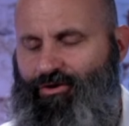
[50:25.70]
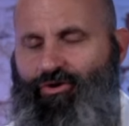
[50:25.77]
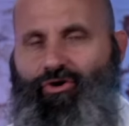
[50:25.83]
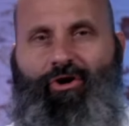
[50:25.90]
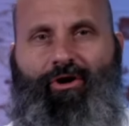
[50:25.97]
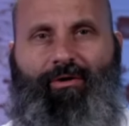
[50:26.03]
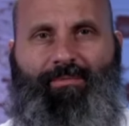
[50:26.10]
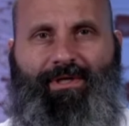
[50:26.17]

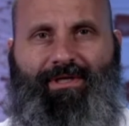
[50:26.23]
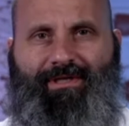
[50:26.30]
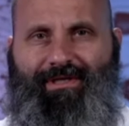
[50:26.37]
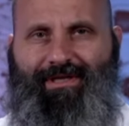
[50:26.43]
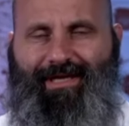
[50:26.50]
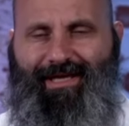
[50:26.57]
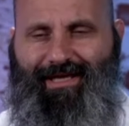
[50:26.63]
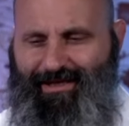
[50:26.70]

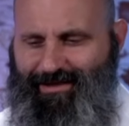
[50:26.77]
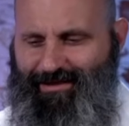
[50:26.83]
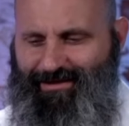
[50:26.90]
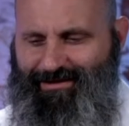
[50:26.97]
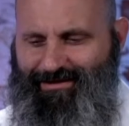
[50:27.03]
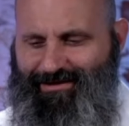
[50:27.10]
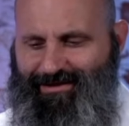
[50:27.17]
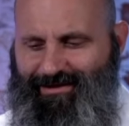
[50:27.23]
common
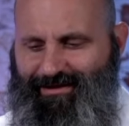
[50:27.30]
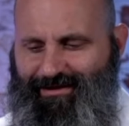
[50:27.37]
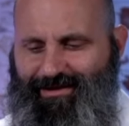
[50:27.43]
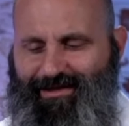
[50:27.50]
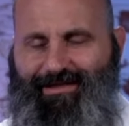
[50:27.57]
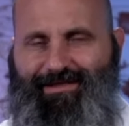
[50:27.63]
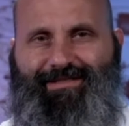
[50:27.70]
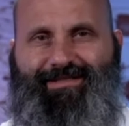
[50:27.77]
is
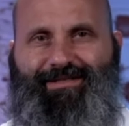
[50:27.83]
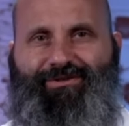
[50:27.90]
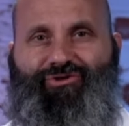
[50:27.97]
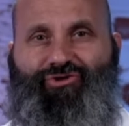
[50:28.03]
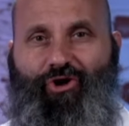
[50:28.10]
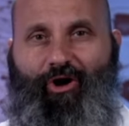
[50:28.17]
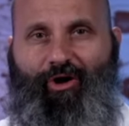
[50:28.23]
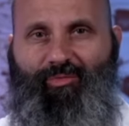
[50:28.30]
this
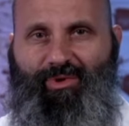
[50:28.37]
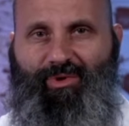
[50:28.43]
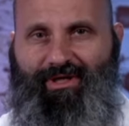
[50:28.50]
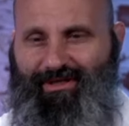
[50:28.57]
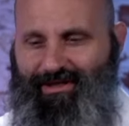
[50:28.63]
job